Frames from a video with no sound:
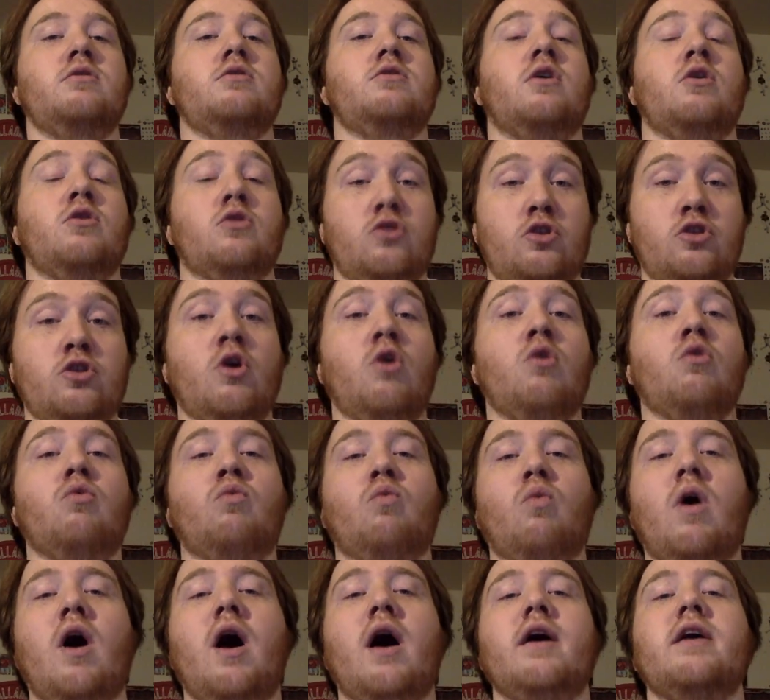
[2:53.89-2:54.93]
uh, showed
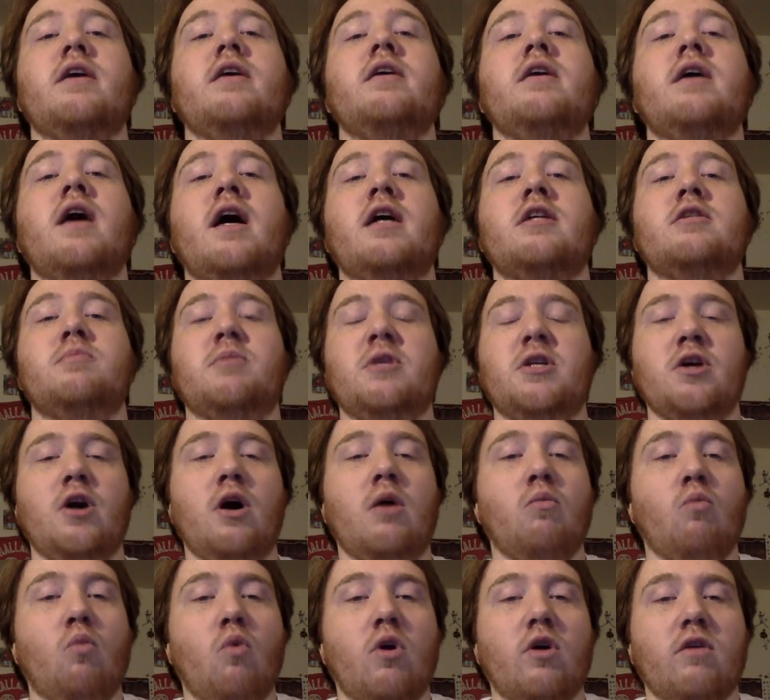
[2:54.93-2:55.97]
why he has
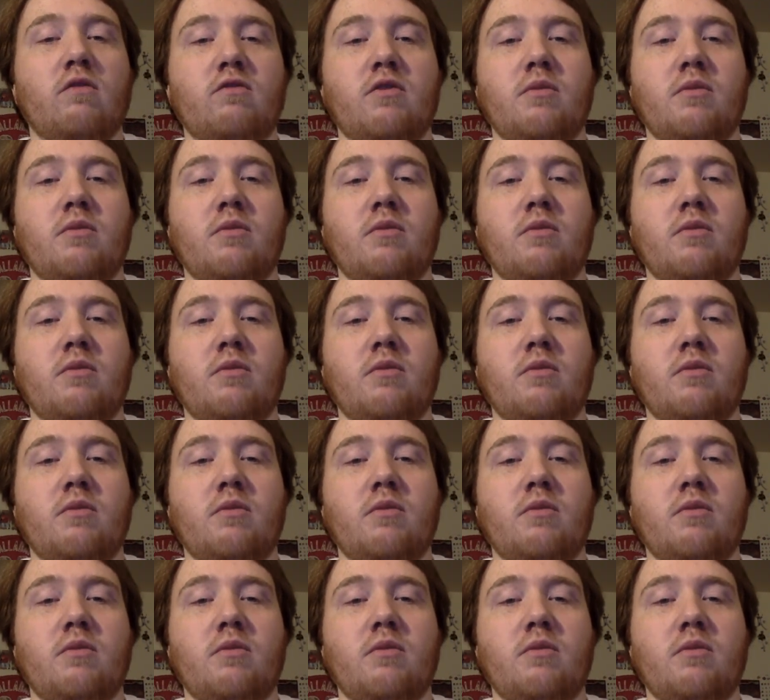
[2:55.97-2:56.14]
become one of